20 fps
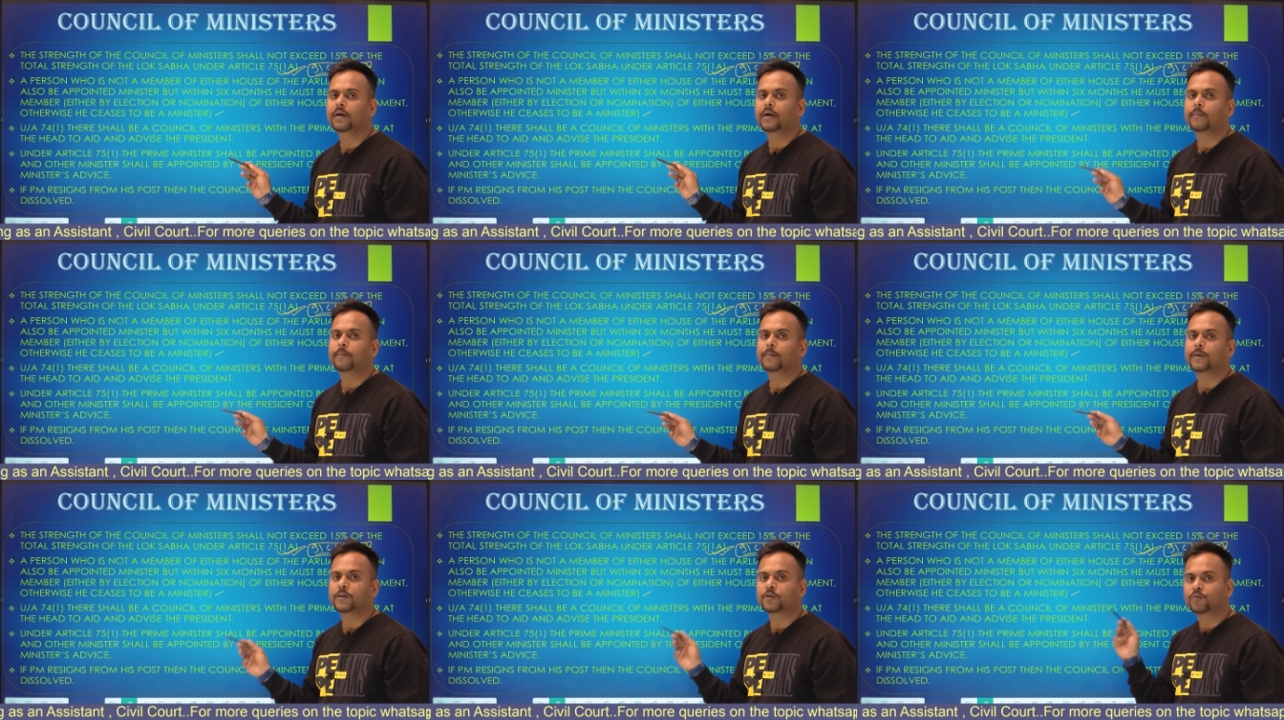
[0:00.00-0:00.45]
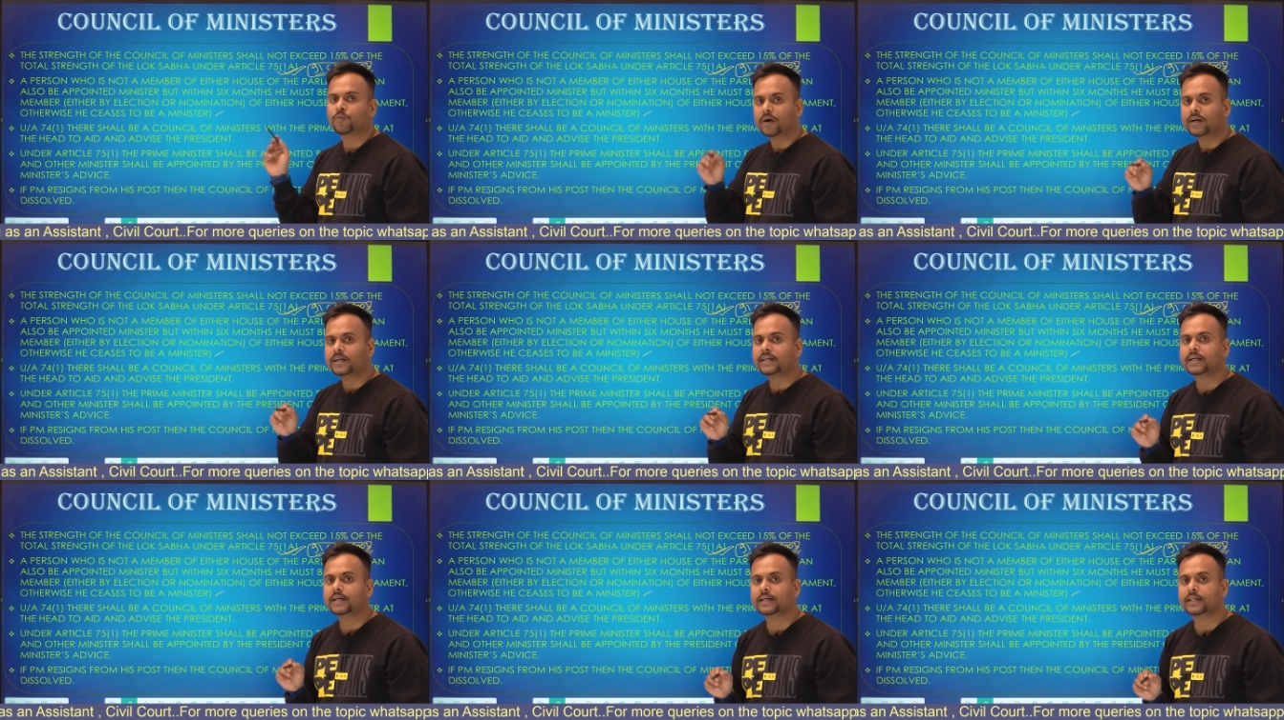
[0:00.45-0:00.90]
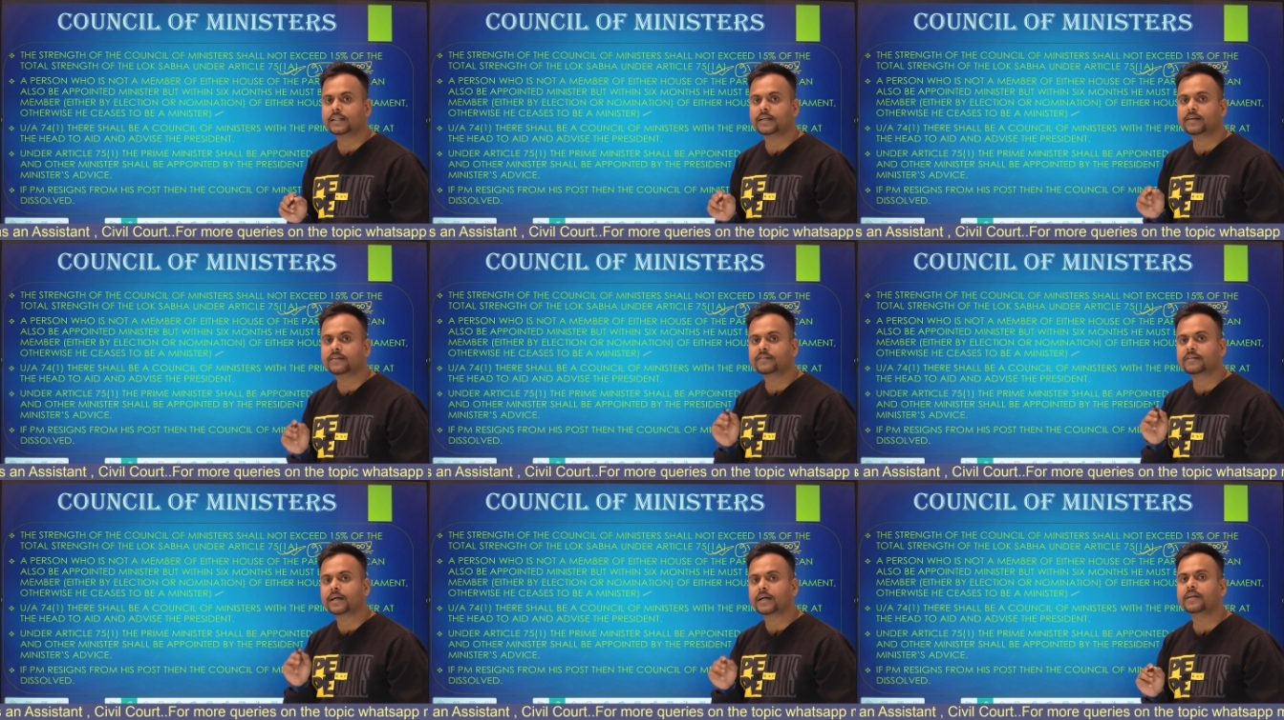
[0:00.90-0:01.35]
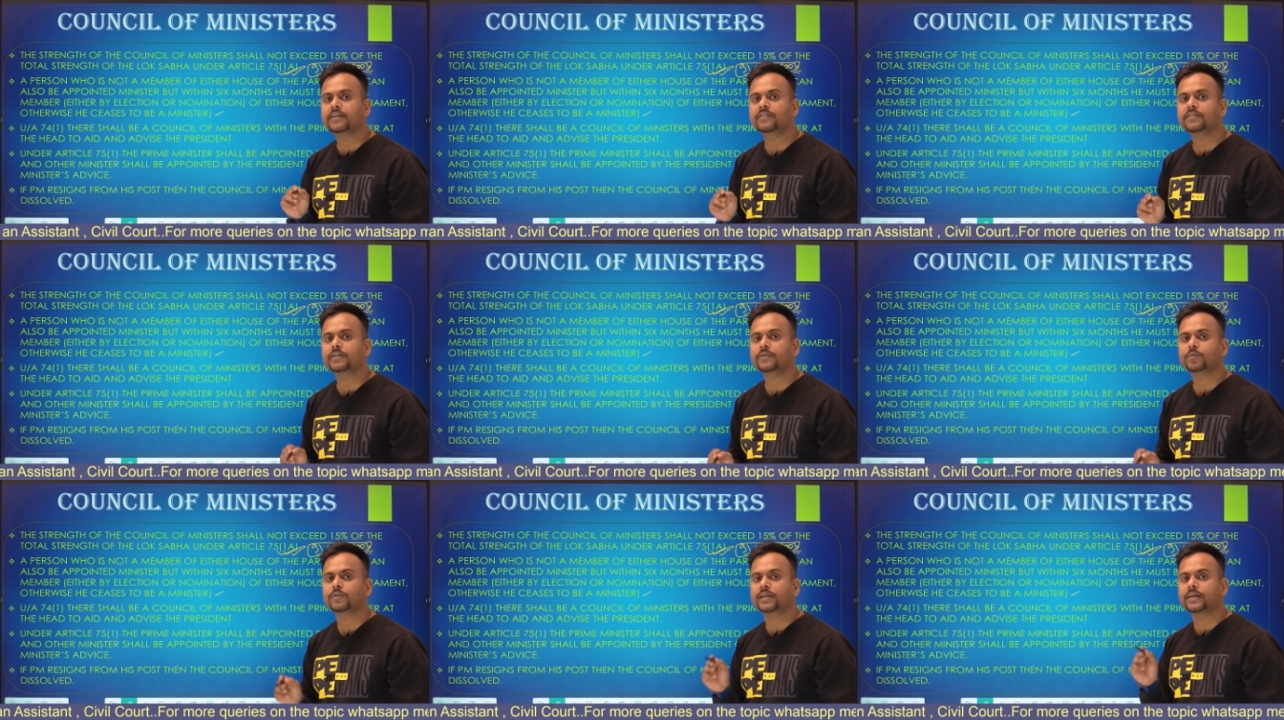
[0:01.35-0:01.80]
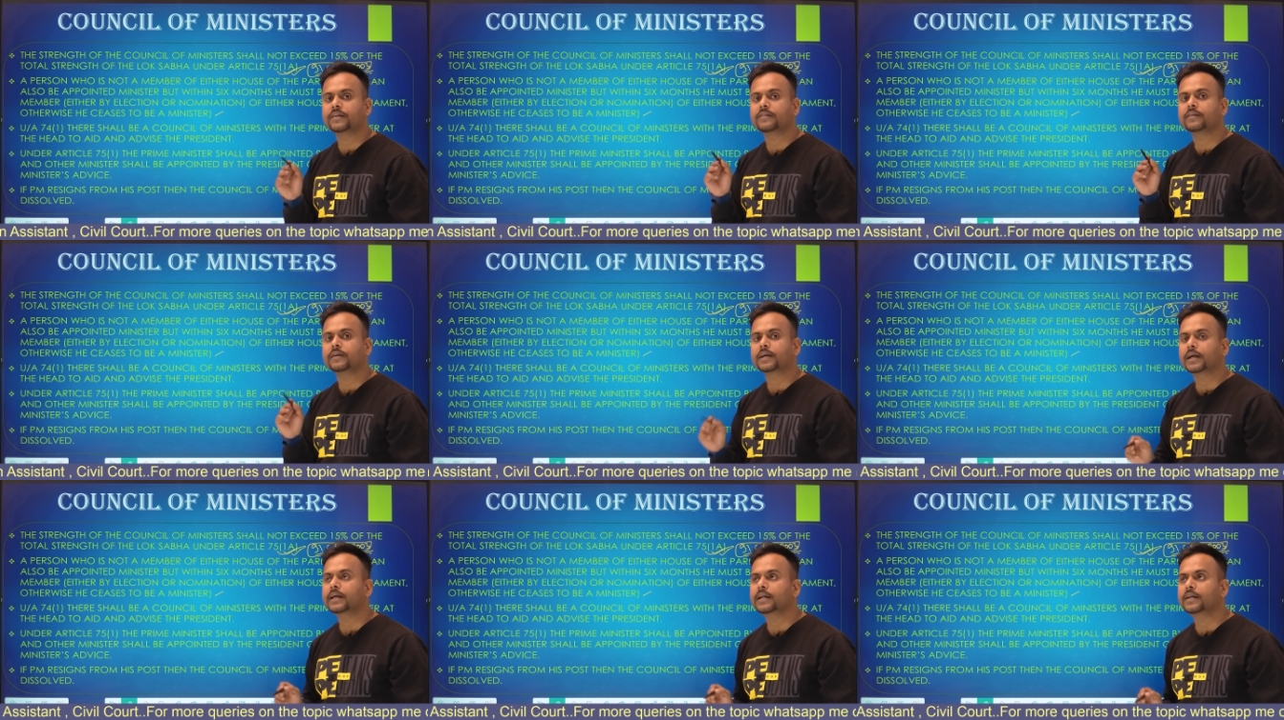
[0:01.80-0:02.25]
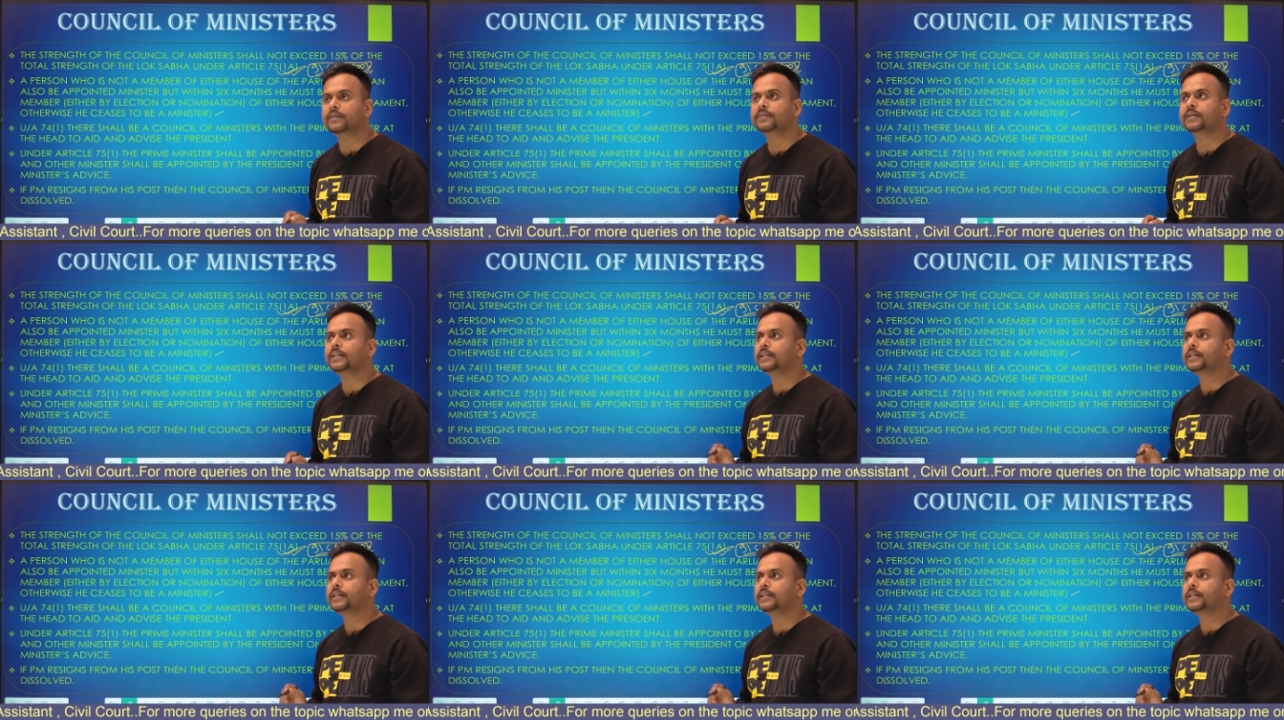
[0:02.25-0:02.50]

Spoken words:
But what? There is a condition. So there is a condition